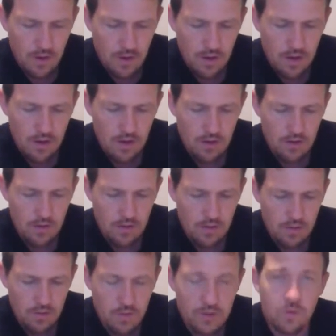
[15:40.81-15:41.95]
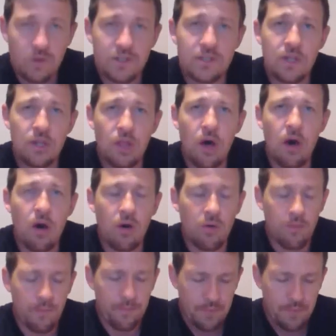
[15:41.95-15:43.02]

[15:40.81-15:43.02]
uh, which was the law,